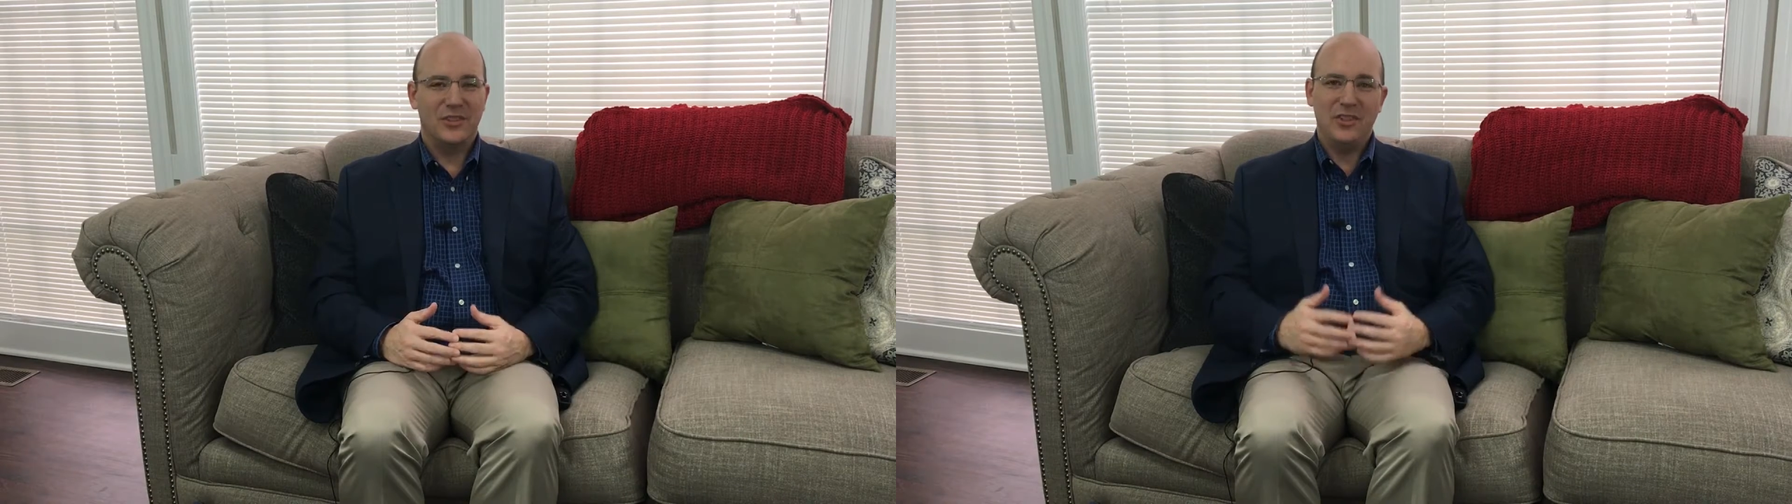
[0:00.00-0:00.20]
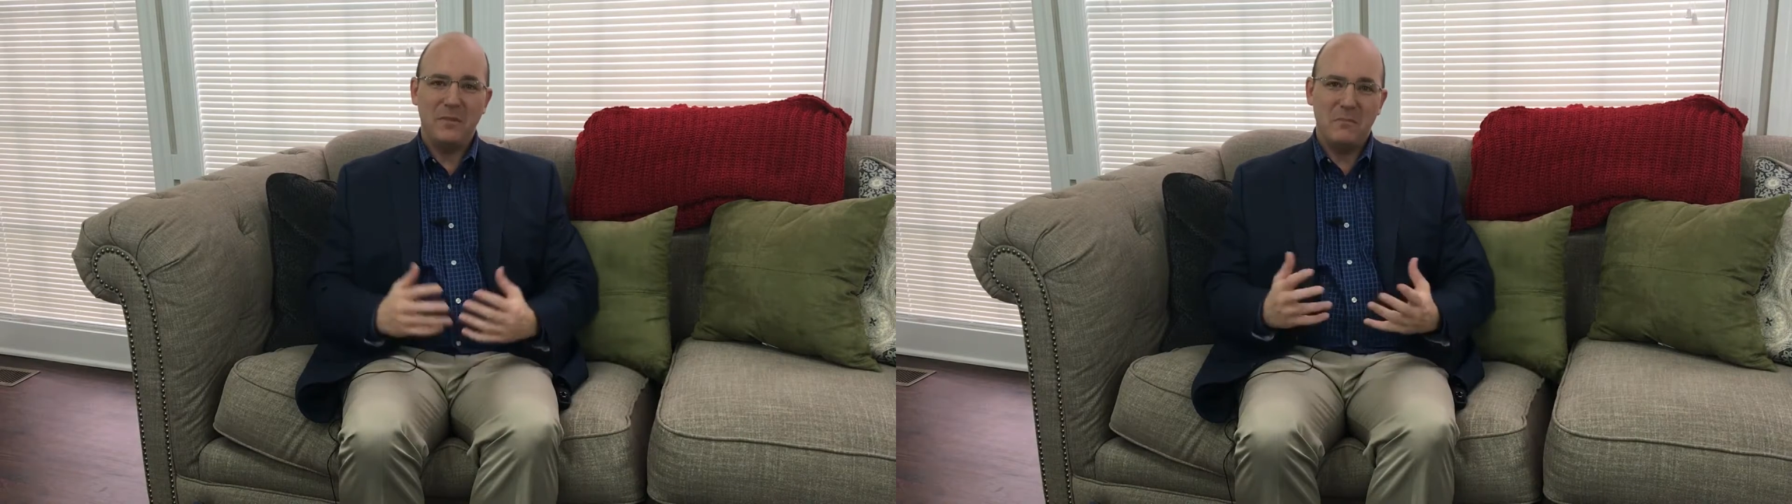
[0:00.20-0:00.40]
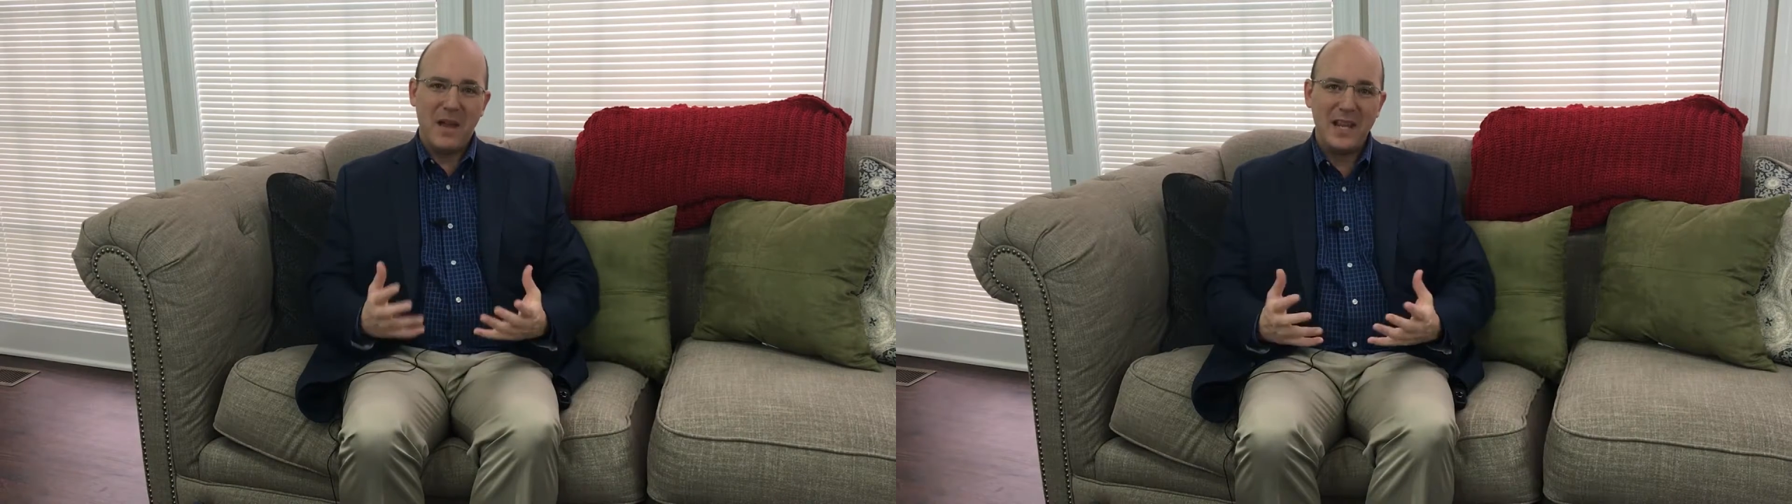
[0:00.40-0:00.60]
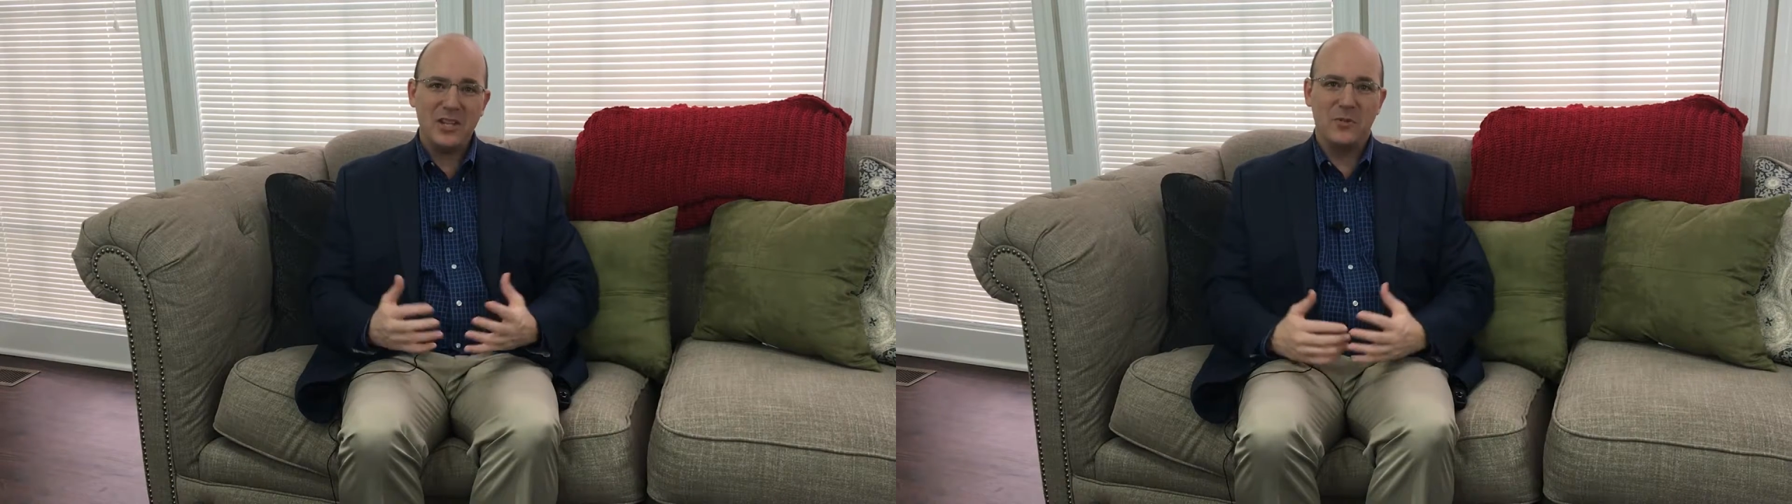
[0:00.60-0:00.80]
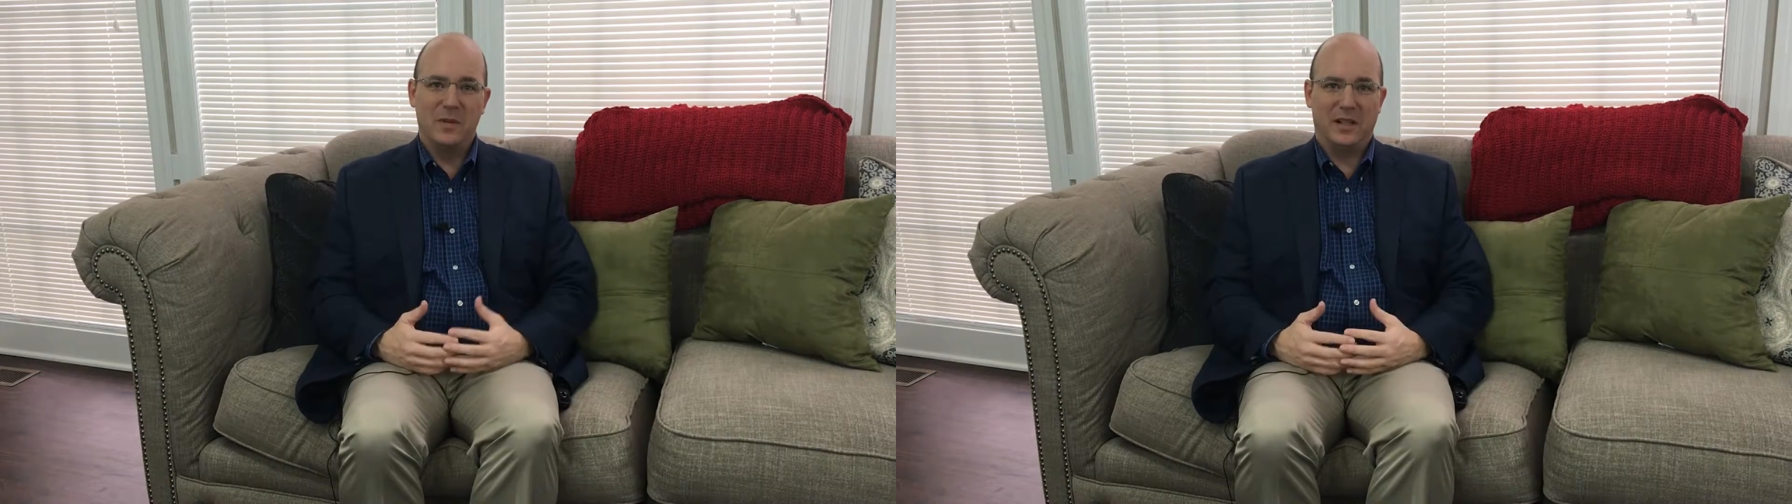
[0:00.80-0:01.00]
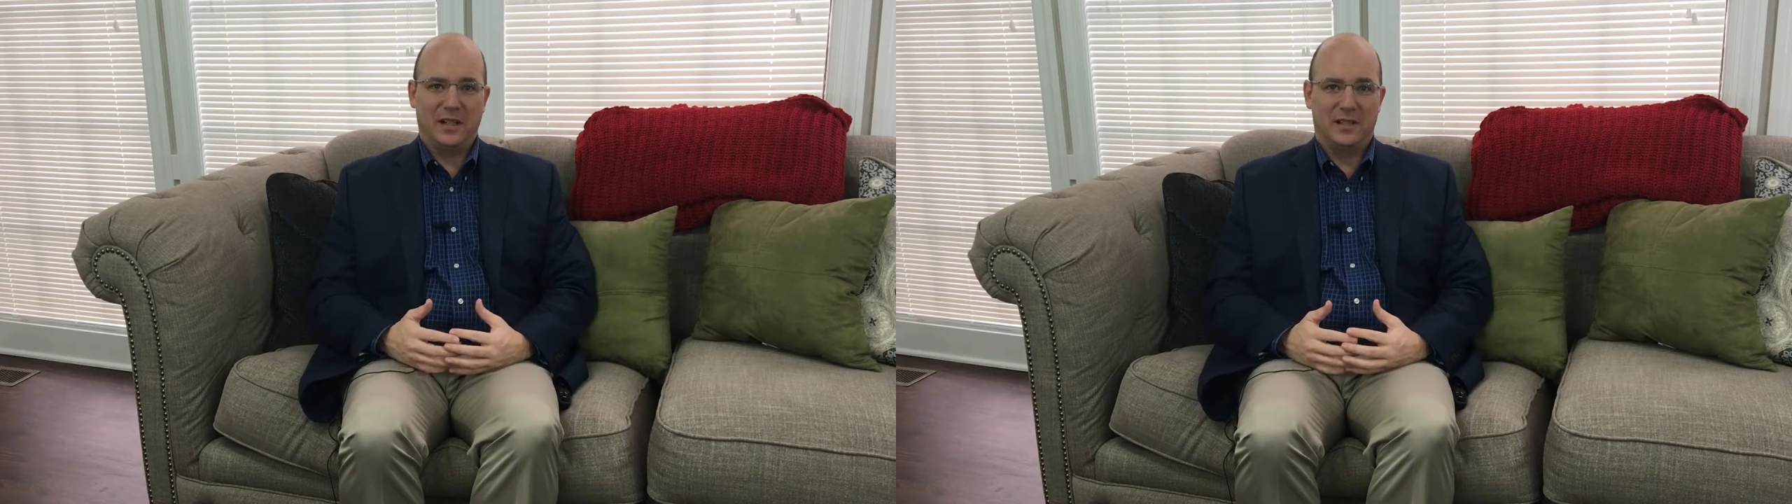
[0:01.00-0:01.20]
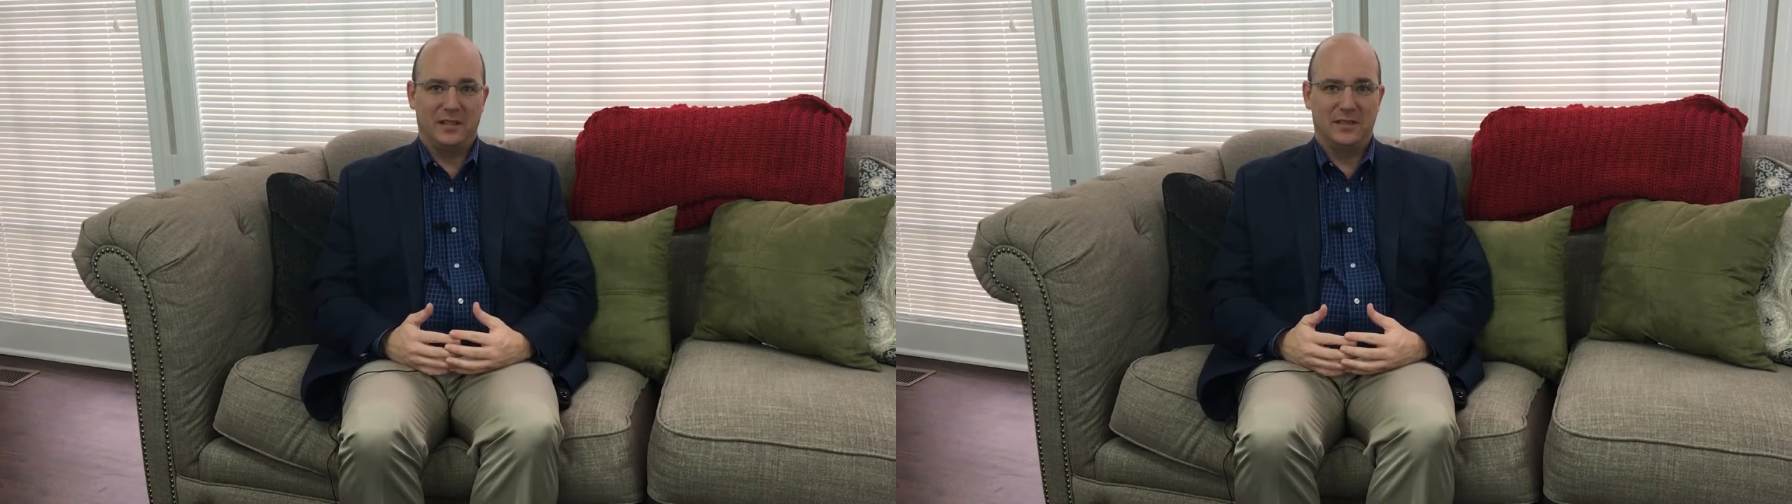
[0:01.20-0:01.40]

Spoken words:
it should make you money.